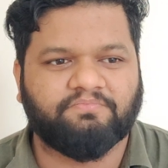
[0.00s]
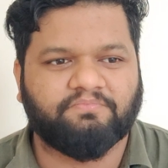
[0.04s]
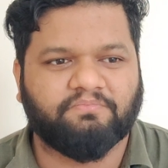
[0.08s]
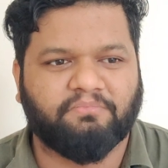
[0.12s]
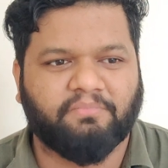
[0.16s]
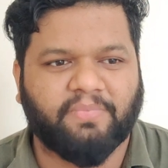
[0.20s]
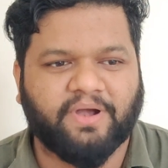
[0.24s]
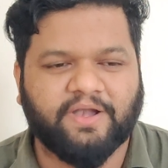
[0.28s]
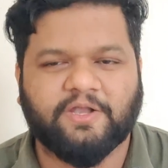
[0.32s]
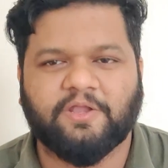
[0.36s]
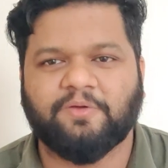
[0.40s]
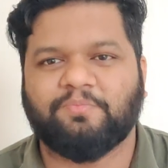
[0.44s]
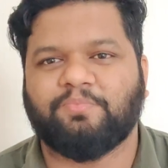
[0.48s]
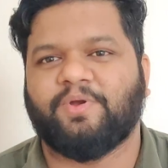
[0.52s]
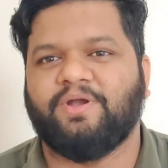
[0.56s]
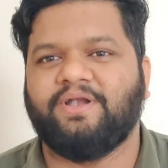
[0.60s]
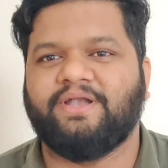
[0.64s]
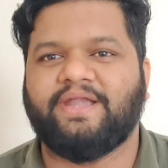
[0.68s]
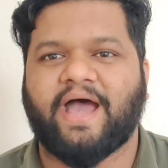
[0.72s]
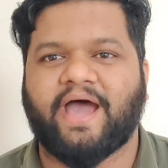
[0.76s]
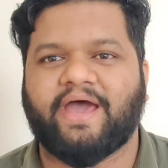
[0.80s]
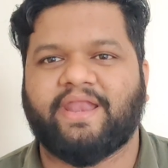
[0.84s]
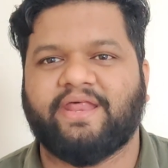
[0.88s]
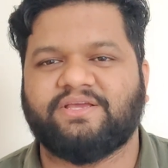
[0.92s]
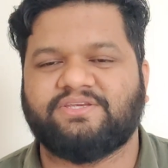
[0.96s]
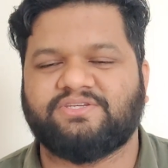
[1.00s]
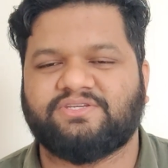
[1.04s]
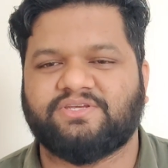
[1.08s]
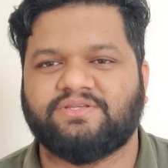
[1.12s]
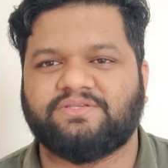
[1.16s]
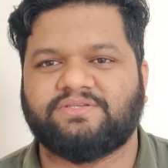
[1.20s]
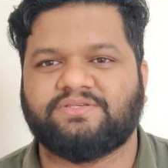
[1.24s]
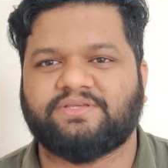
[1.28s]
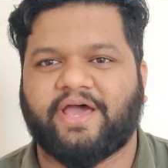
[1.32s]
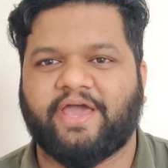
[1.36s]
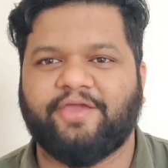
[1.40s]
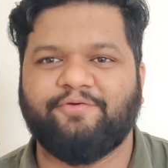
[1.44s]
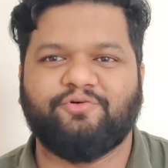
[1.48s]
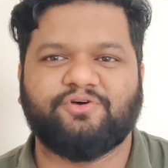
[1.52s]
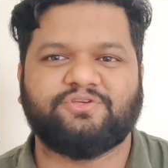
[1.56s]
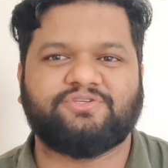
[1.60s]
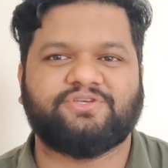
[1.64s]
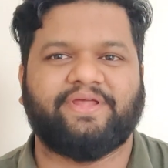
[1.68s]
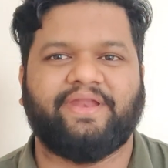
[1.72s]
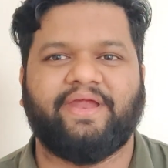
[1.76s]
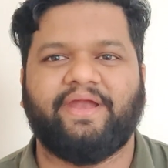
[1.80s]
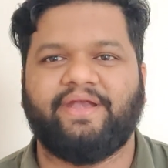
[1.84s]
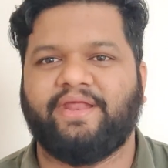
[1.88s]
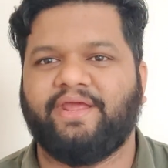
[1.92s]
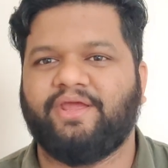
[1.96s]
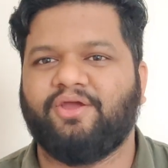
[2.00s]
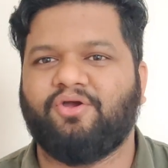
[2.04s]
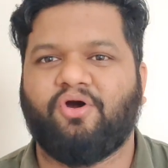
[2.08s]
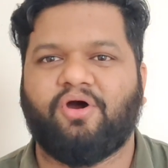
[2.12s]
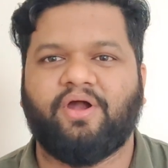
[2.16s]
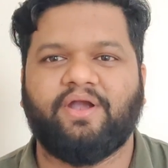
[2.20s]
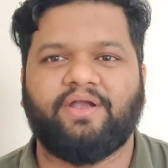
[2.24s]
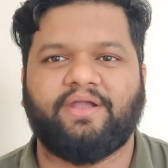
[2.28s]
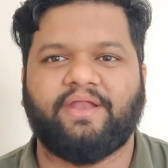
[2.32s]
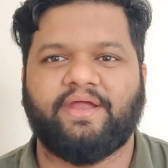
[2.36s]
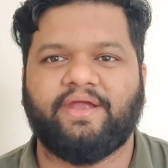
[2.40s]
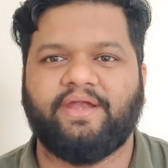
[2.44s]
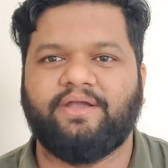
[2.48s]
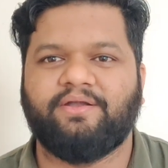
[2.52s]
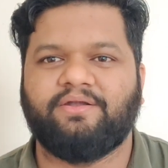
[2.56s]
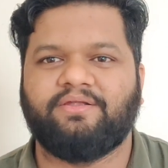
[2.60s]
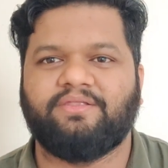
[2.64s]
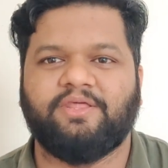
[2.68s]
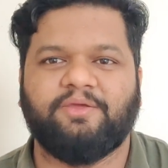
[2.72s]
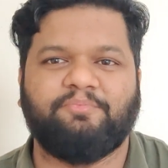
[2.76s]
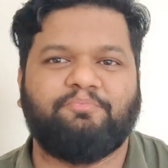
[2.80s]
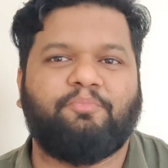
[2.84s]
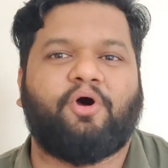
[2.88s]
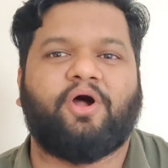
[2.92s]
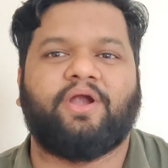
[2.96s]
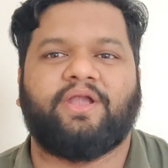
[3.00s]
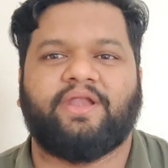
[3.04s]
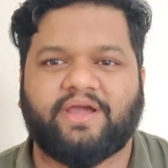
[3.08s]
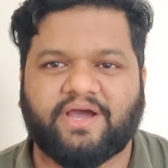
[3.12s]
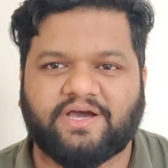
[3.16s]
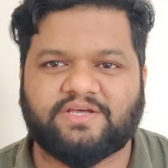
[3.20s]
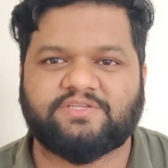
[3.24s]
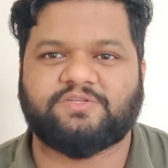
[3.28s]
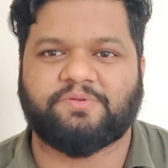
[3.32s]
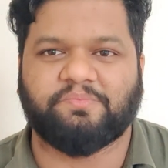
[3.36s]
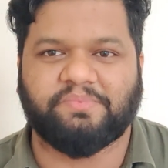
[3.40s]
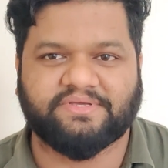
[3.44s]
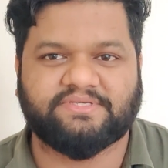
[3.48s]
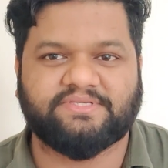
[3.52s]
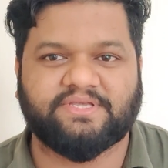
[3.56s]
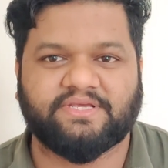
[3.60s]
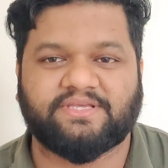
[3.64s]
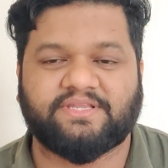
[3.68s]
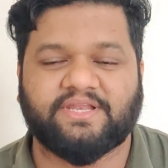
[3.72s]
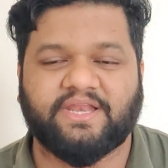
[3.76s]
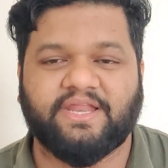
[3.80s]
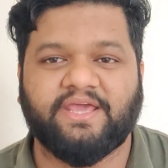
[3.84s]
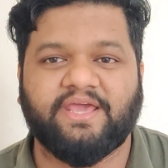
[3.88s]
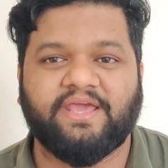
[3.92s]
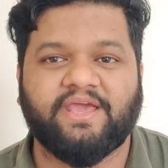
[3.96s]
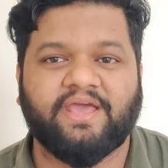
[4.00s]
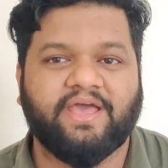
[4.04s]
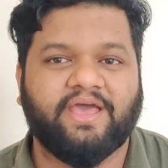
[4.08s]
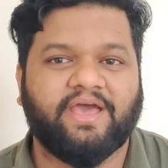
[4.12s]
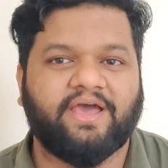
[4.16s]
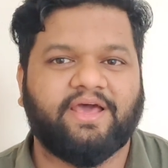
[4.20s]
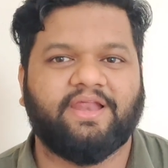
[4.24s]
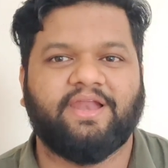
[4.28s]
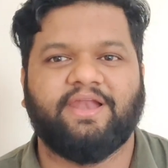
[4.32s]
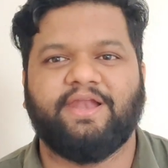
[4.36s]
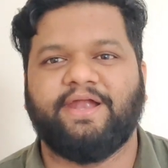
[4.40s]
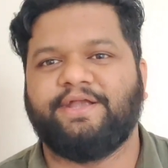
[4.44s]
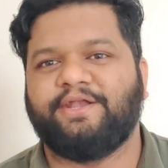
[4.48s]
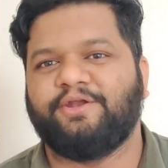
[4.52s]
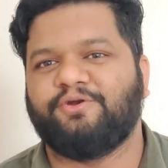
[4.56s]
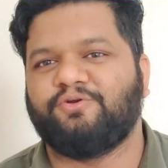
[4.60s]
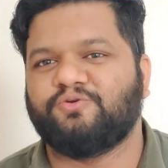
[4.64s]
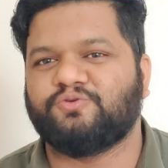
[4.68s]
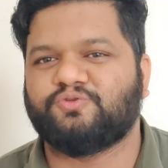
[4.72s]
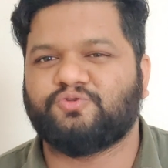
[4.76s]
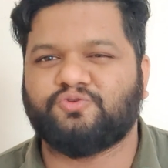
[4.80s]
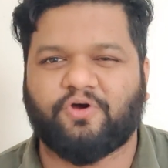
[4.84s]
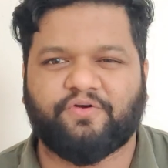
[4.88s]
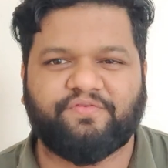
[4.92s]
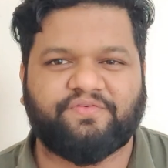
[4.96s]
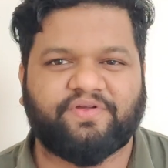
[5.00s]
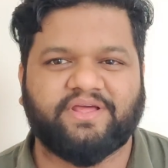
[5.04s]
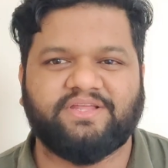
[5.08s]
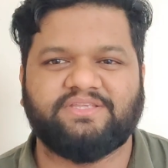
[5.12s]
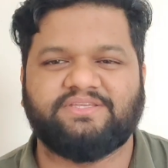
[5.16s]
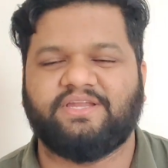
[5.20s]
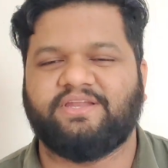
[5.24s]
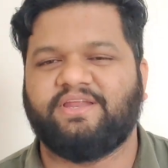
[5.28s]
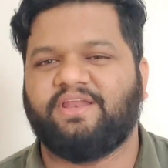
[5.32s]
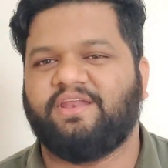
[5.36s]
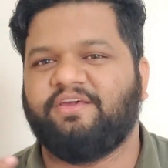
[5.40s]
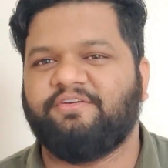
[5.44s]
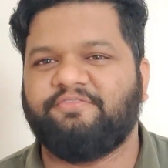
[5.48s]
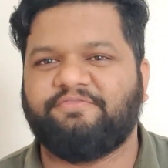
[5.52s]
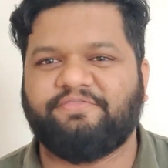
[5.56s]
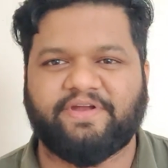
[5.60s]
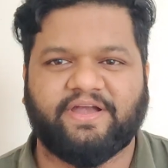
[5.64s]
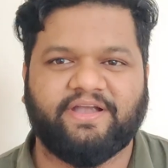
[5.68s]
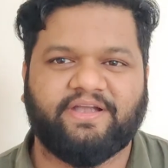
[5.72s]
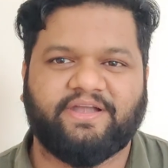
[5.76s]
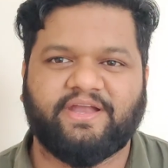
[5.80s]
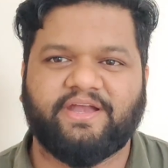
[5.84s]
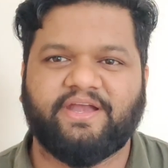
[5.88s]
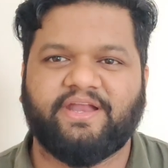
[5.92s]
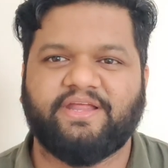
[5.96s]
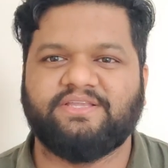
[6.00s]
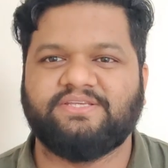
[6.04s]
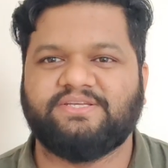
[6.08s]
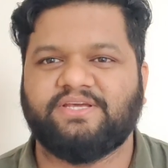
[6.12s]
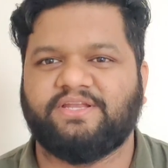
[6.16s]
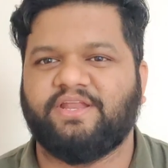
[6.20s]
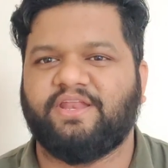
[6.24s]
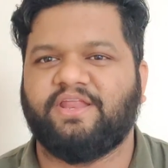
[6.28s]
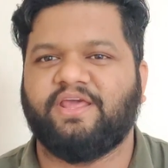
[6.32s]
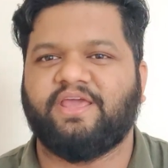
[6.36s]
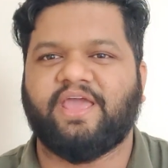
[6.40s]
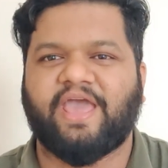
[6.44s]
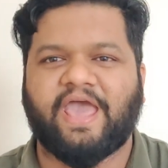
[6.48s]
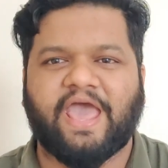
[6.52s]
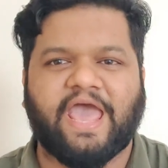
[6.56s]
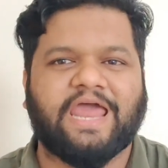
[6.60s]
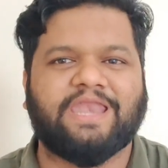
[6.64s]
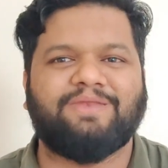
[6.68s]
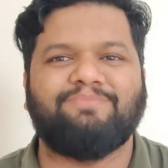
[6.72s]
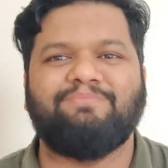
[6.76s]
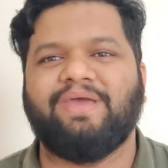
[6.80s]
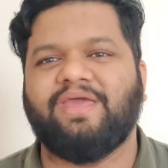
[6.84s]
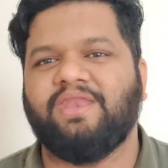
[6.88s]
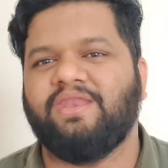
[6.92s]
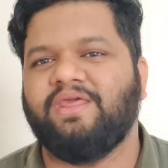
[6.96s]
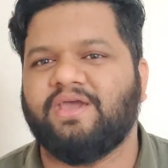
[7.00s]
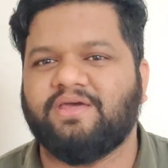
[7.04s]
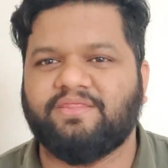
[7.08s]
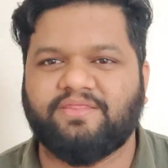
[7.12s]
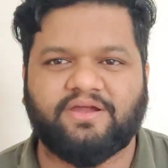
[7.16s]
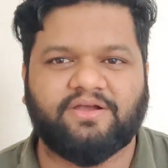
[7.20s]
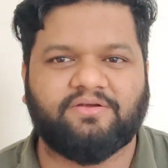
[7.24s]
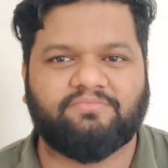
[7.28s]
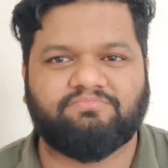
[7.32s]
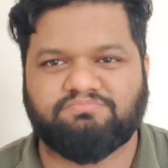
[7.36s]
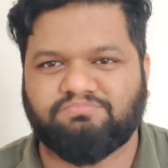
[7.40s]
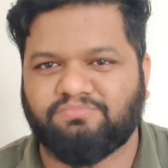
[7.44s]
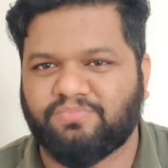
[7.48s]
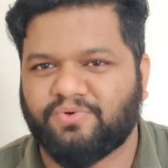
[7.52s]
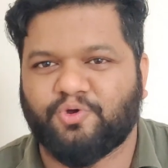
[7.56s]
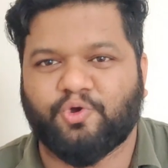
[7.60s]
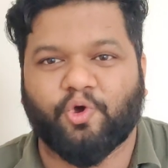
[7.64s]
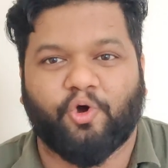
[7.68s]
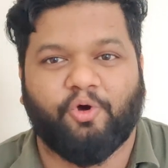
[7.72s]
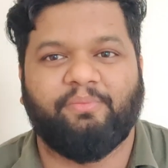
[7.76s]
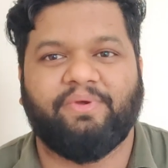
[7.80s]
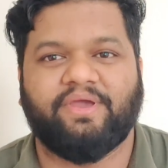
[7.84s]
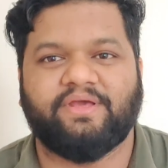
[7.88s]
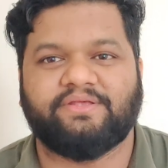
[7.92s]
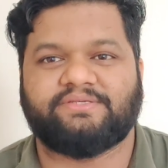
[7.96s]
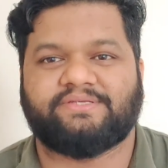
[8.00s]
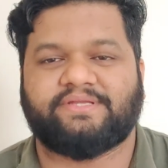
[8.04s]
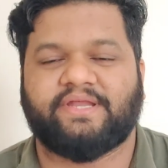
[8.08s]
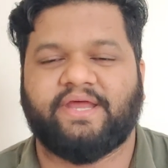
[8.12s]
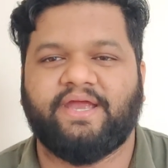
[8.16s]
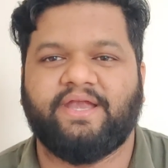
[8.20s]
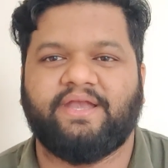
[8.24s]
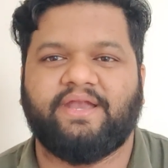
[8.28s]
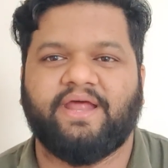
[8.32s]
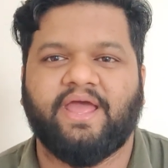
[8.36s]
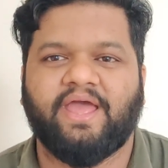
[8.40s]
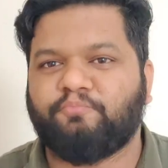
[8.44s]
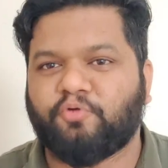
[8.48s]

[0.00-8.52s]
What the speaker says: multiple directions. I was creating content, the podcast basically related to software engineering, front-end engineering, and many other domains, right?